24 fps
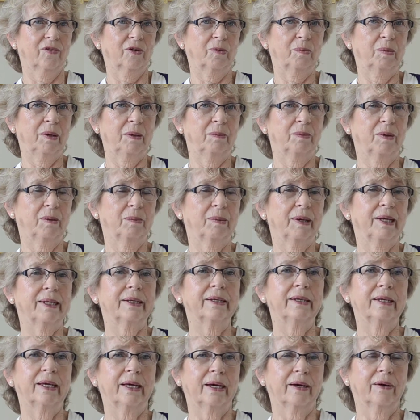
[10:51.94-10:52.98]
people. But
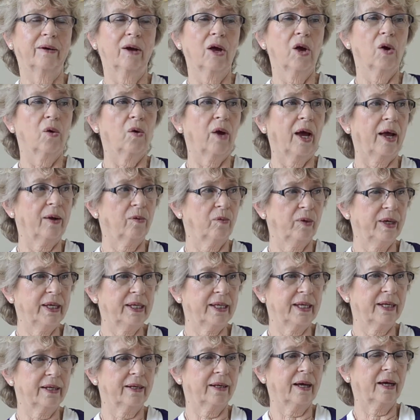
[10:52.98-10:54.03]
yeah, and we
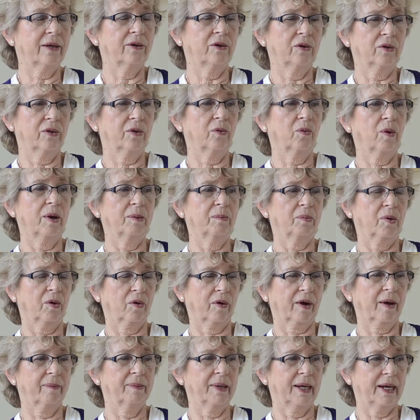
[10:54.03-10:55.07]
did. I know the one
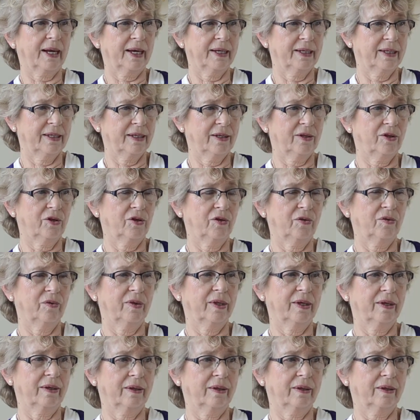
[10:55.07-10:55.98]
program that I did do